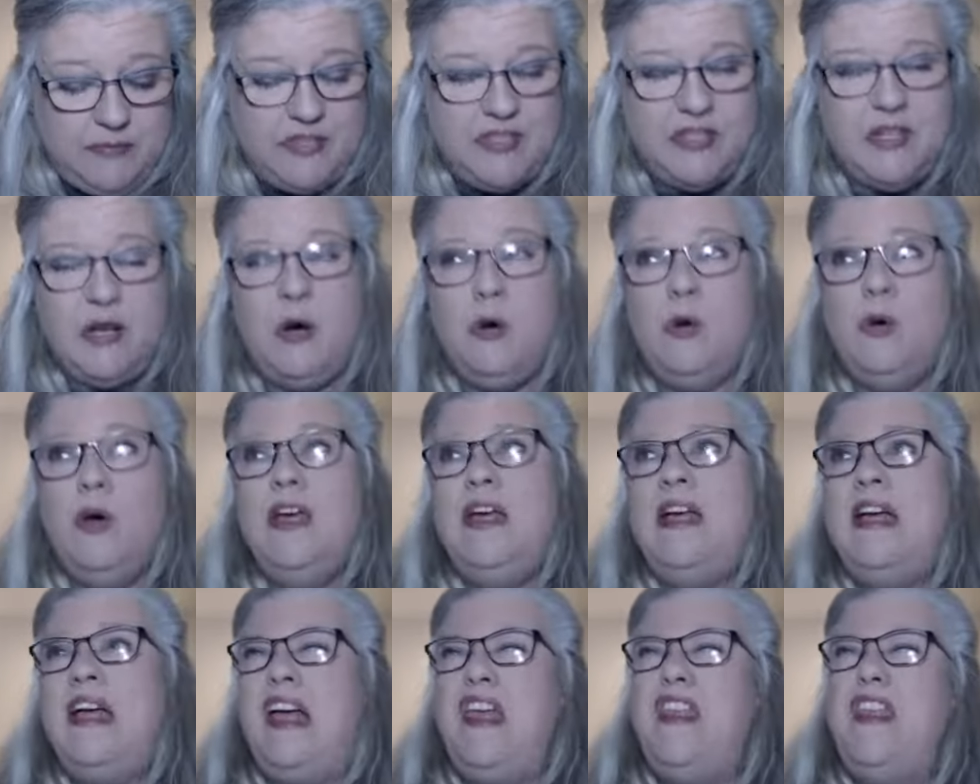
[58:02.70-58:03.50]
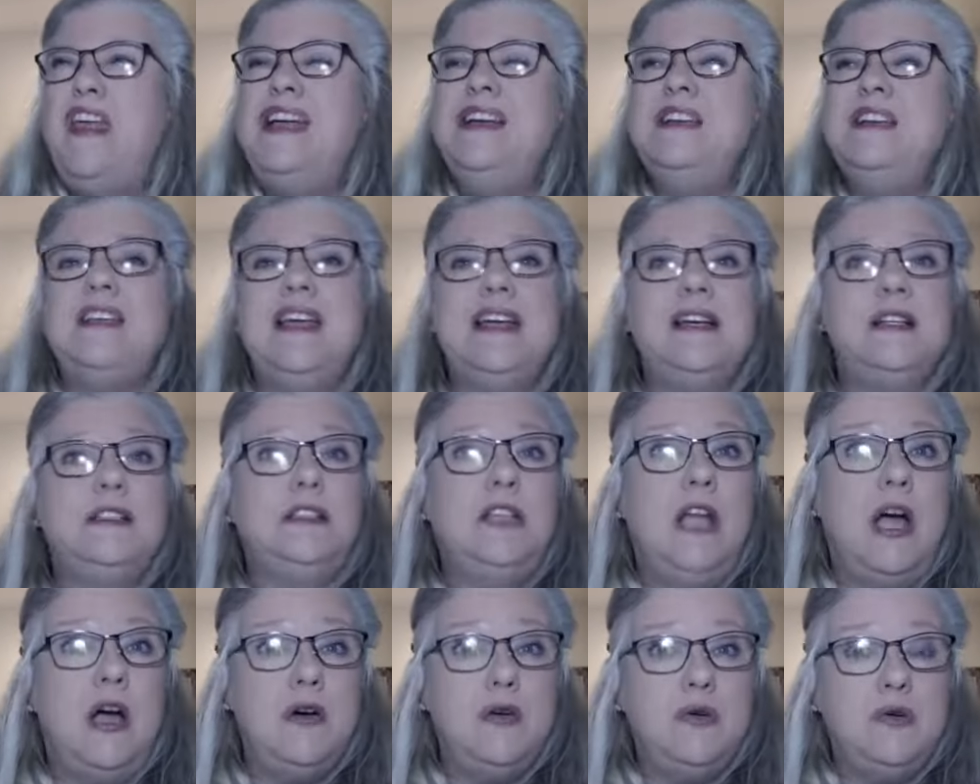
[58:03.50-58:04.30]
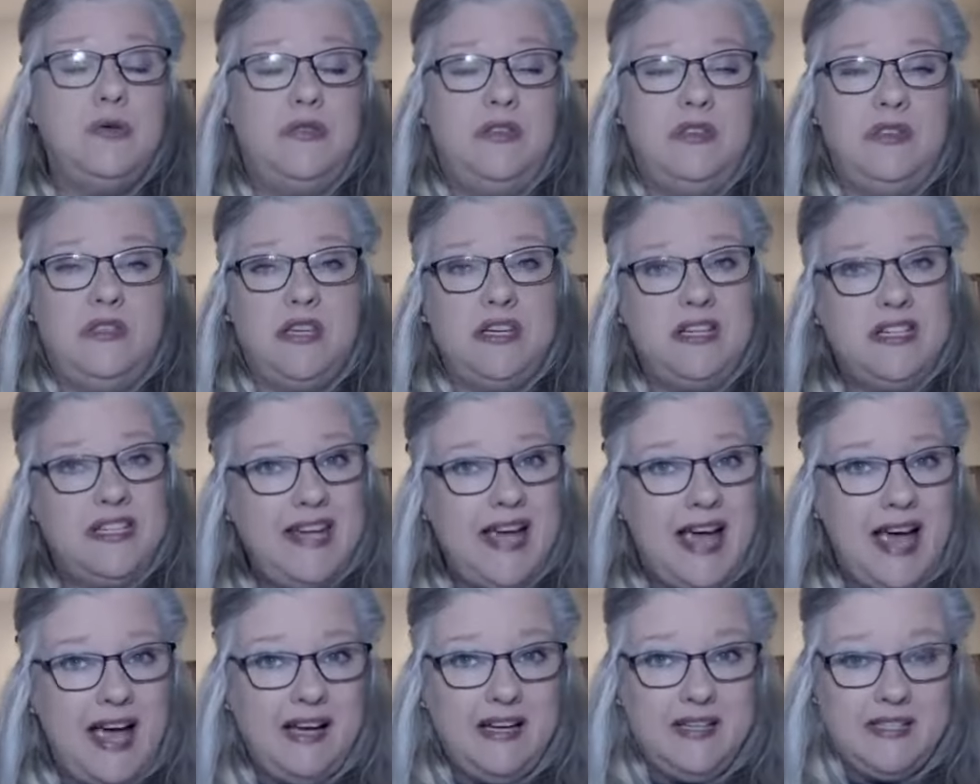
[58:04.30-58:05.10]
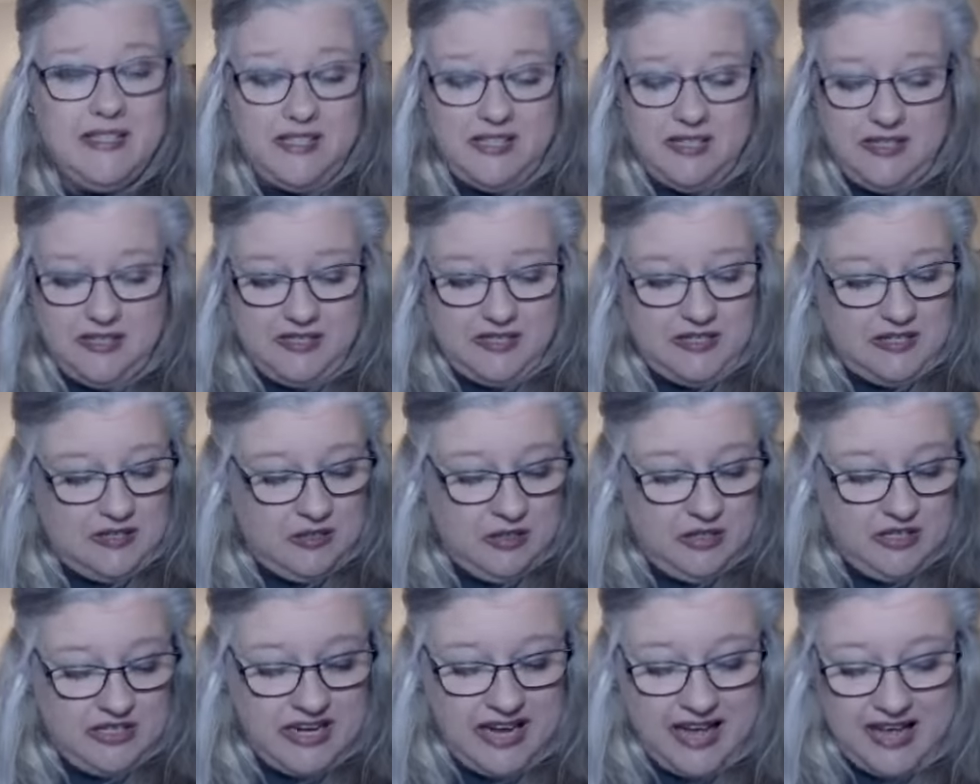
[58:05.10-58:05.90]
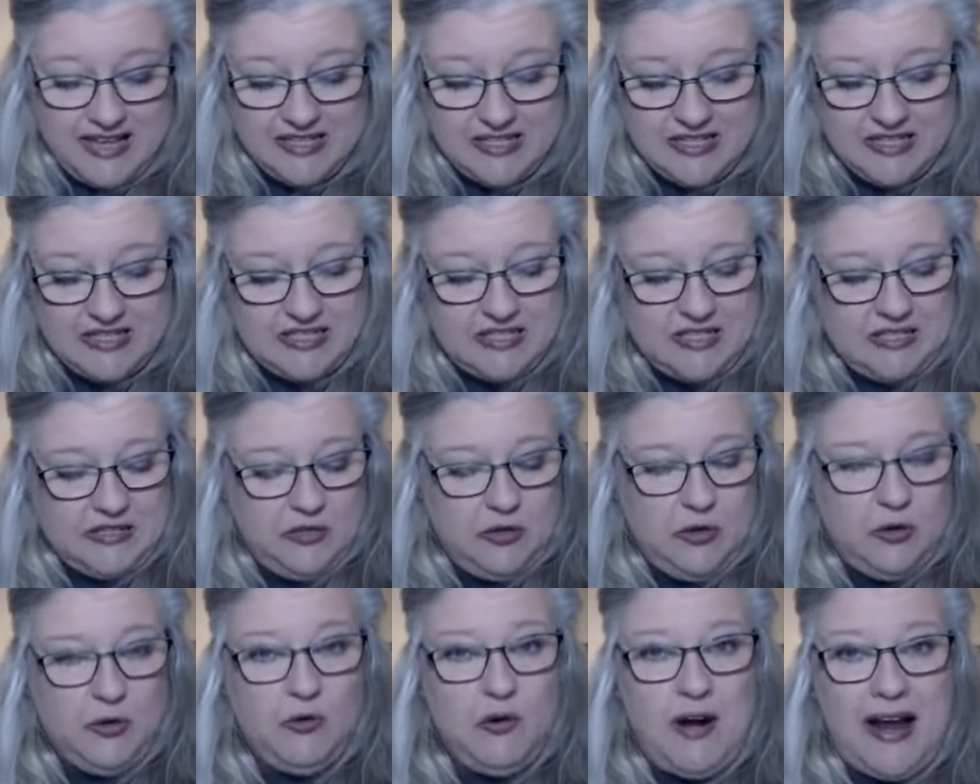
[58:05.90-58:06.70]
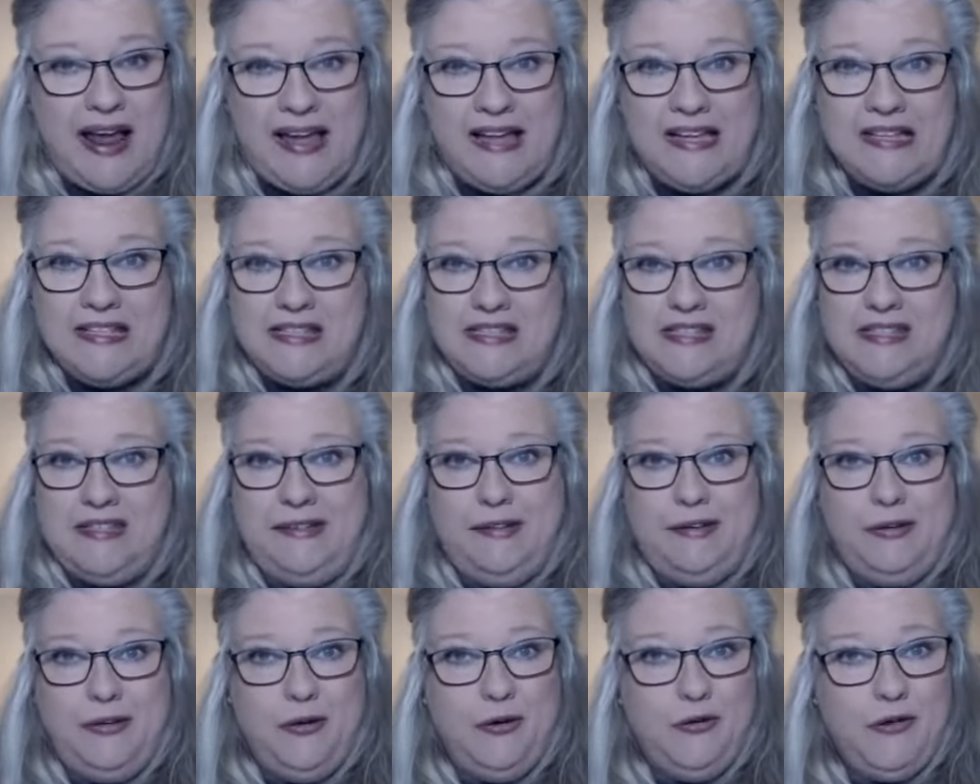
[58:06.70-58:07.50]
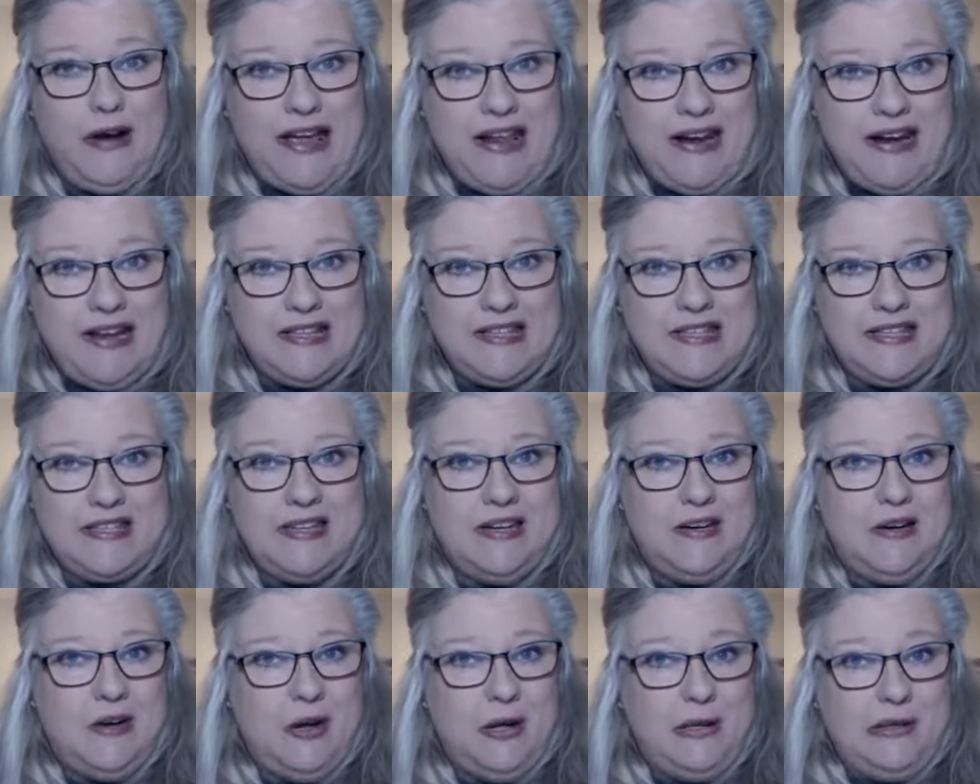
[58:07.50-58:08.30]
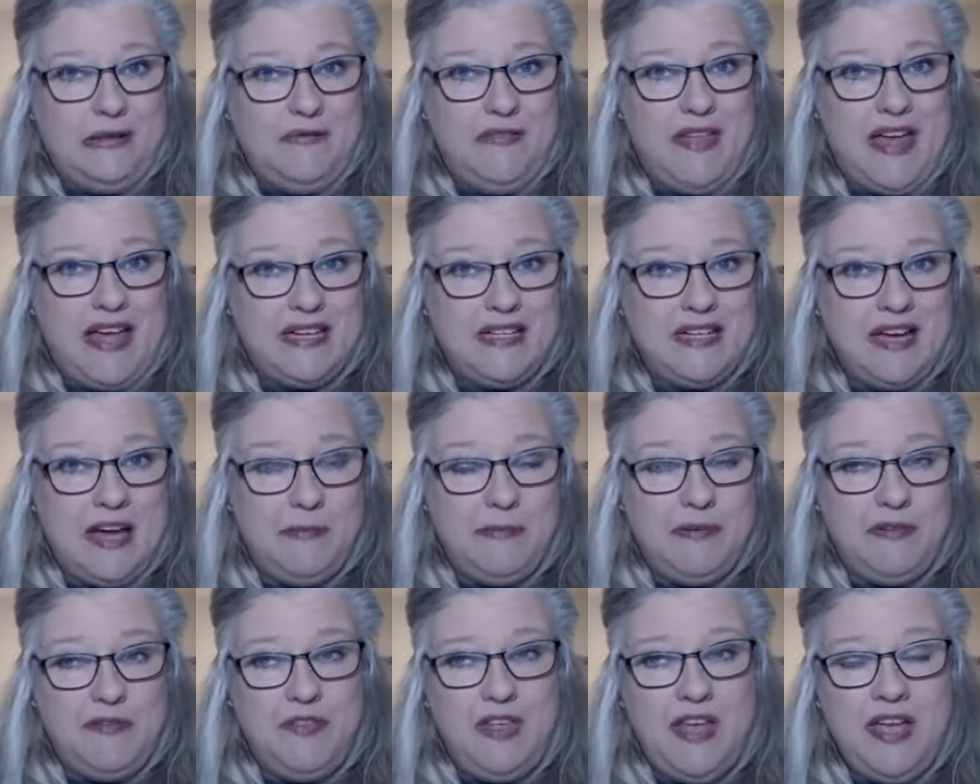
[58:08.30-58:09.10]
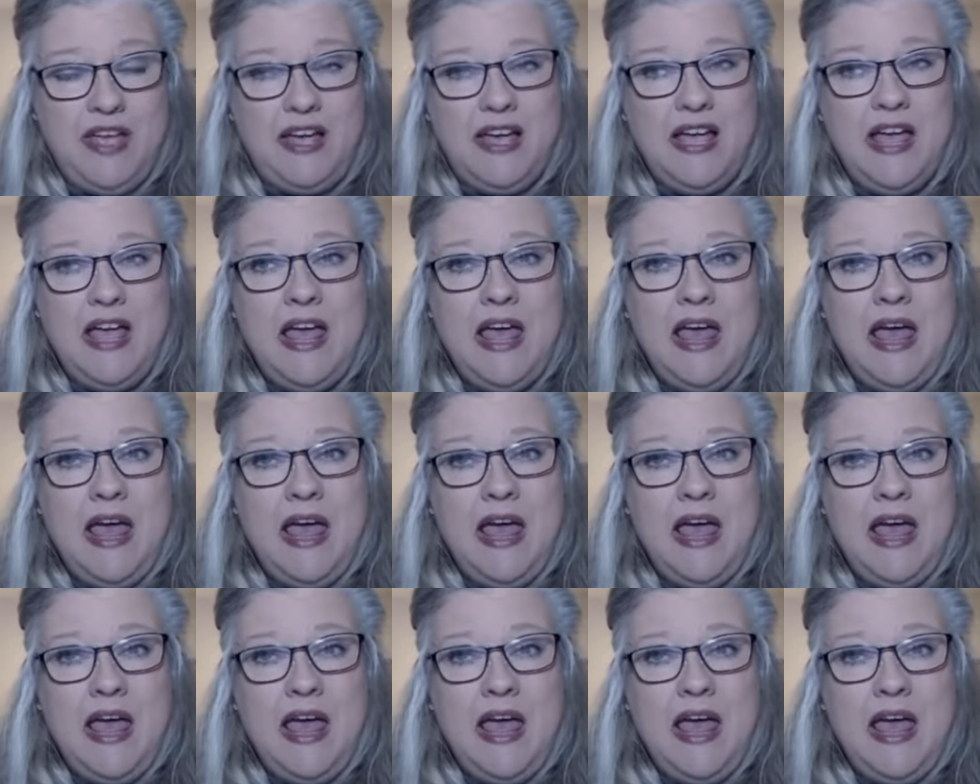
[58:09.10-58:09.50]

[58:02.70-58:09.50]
so things like loans and taxes and debts and grants and credits and all of that type of thing